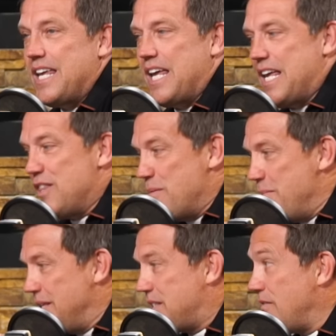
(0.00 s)
in the
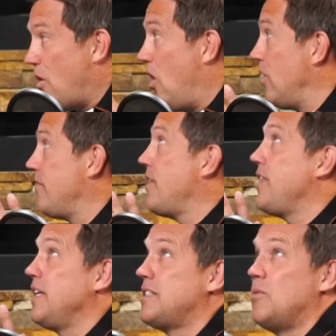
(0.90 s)
midst of all of the
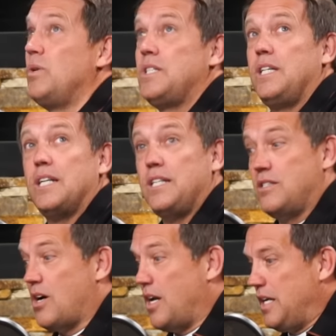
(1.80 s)
things that we see that he's
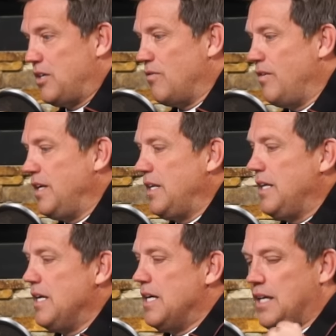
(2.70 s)
not
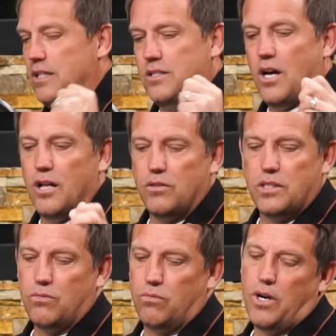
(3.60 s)
intervening he's
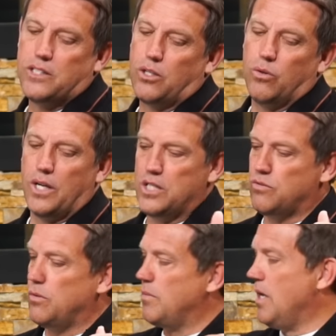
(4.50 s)
not rescuing us
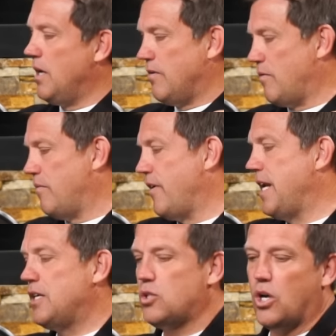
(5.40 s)
from from
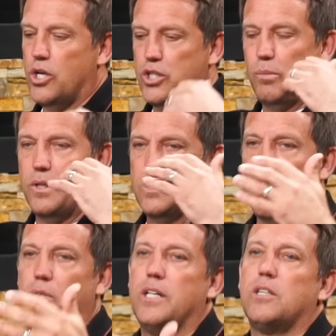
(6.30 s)
financial hardship he's
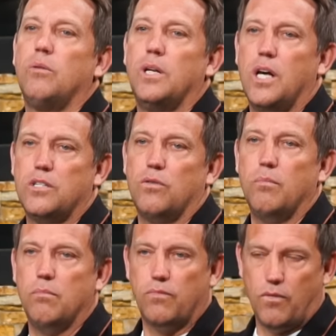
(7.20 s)
not rescuing us
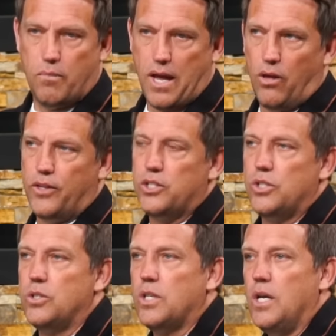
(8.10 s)
from from health
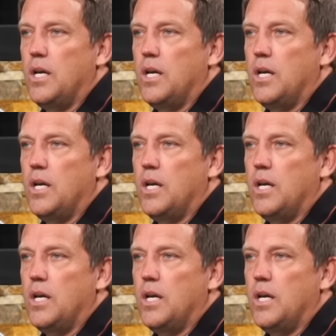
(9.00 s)
issues